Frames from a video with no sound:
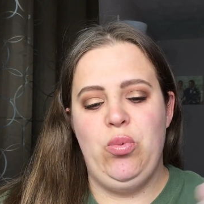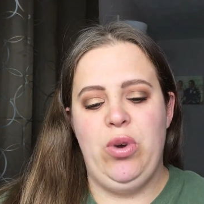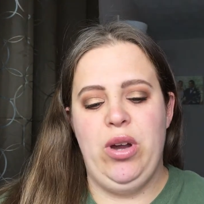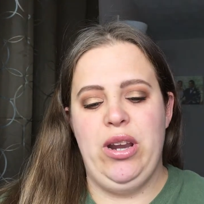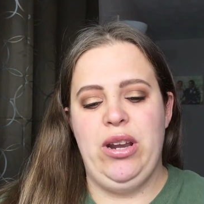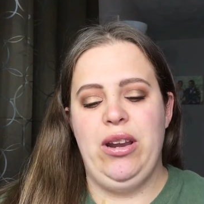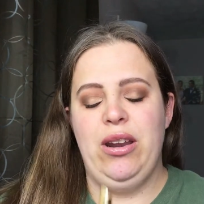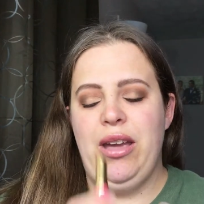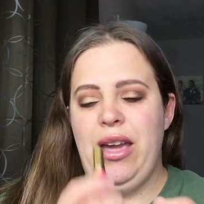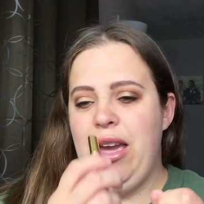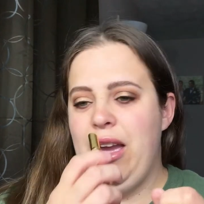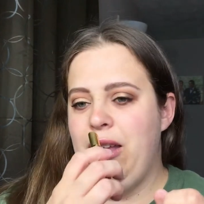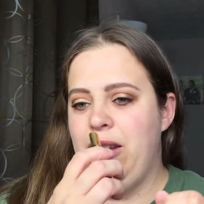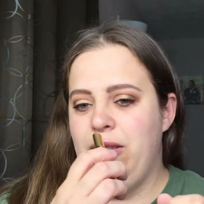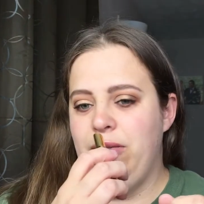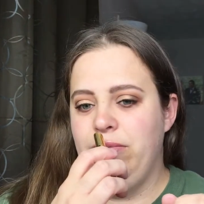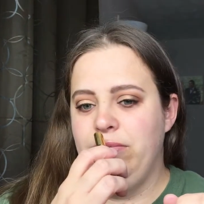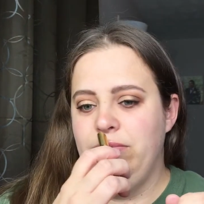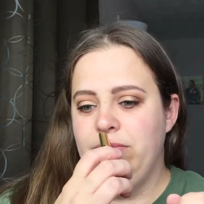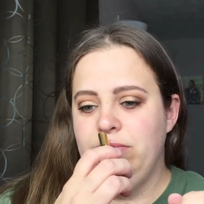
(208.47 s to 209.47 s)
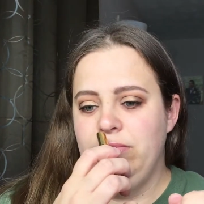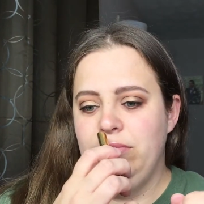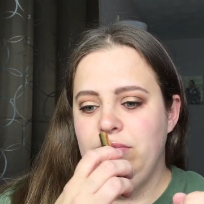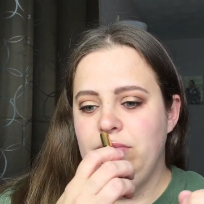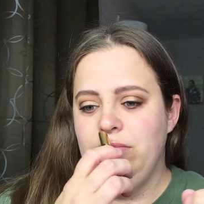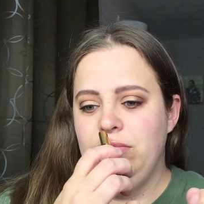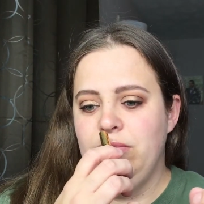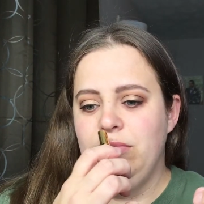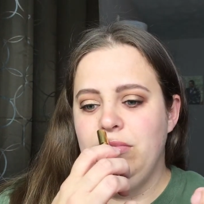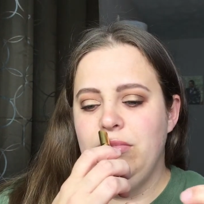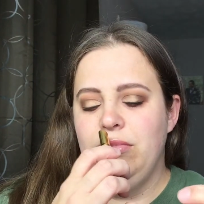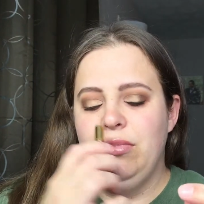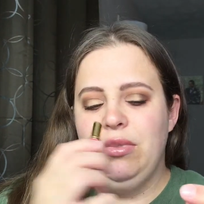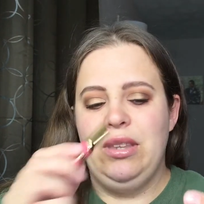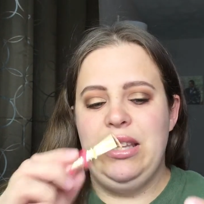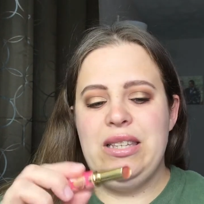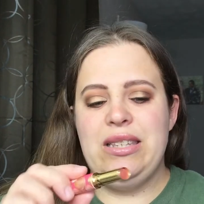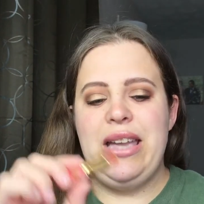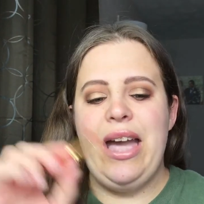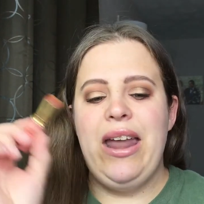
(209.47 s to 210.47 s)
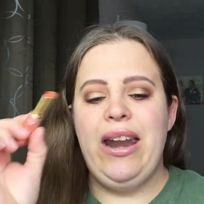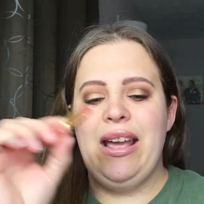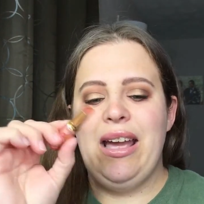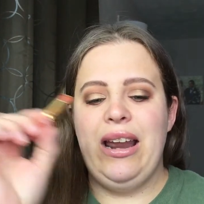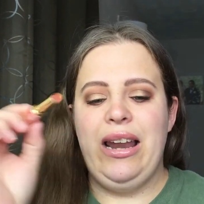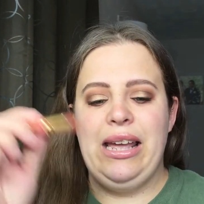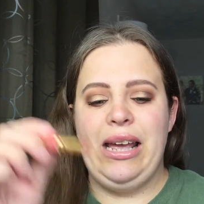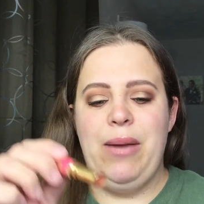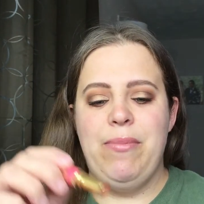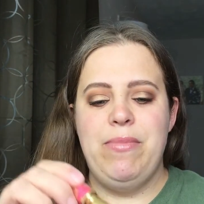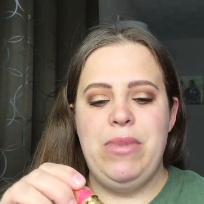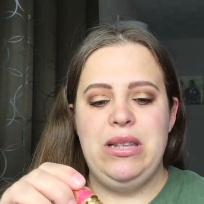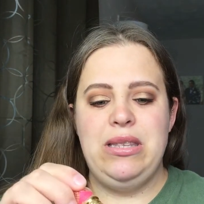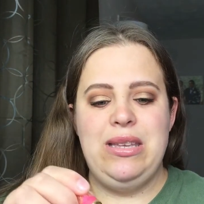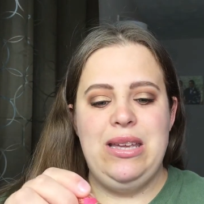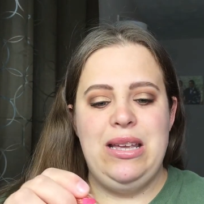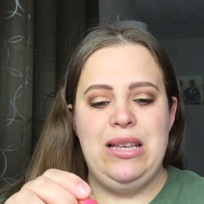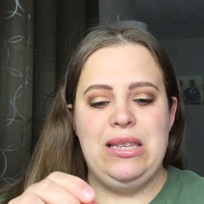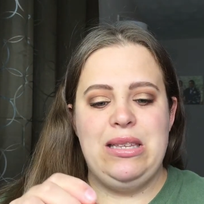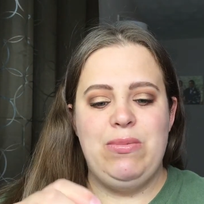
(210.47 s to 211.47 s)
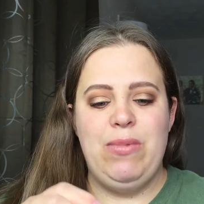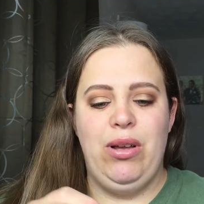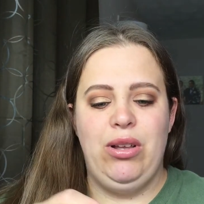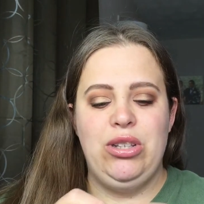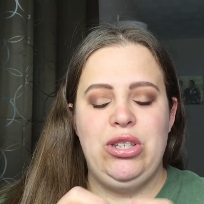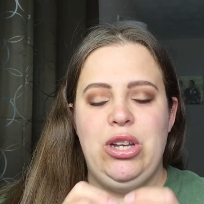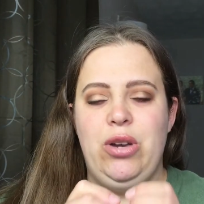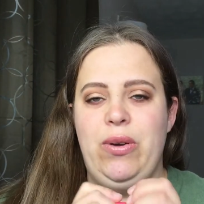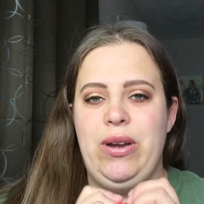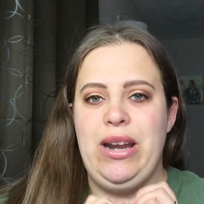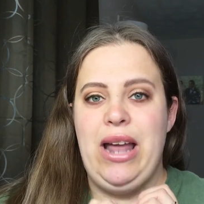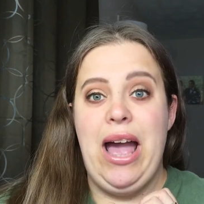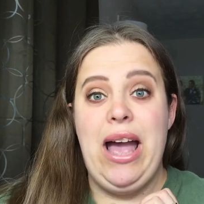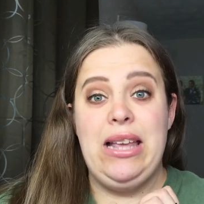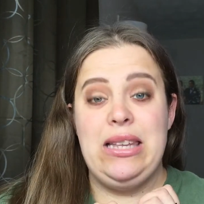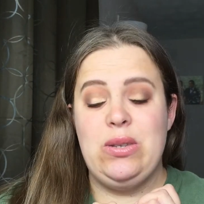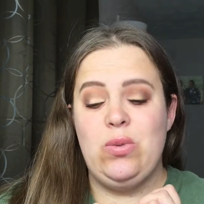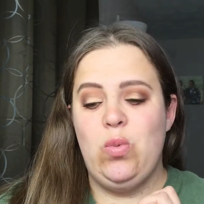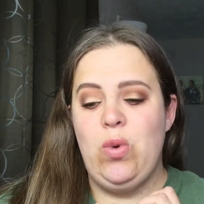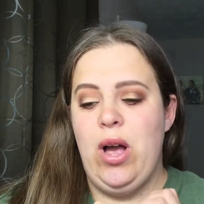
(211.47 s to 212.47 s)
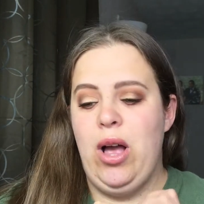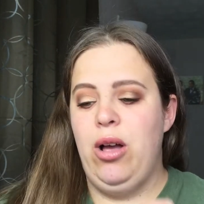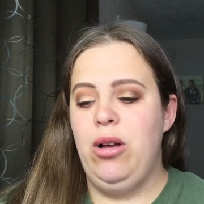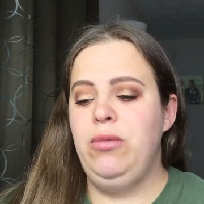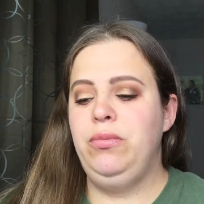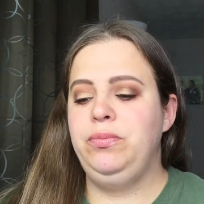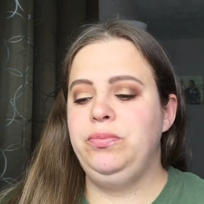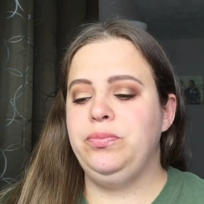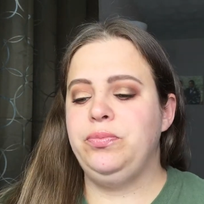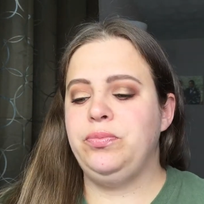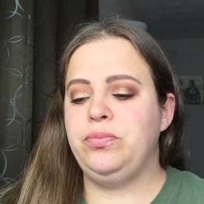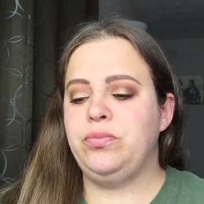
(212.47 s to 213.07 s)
one and this kind of got like a minty smell to it as well.